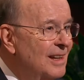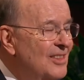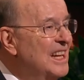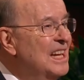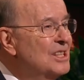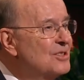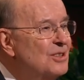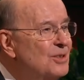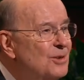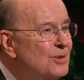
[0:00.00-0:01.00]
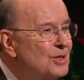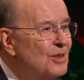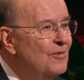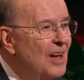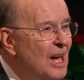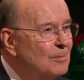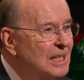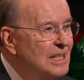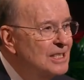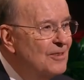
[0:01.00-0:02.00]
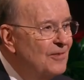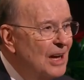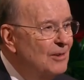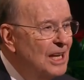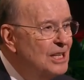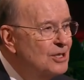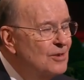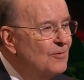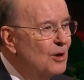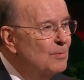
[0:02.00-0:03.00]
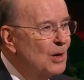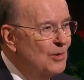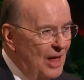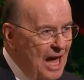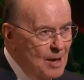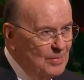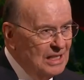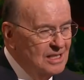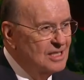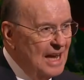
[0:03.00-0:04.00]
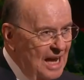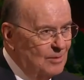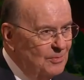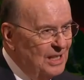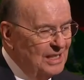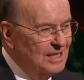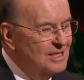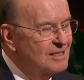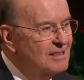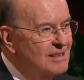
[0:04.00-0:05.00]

The institution, the family, is the foundation for both happiness and peace.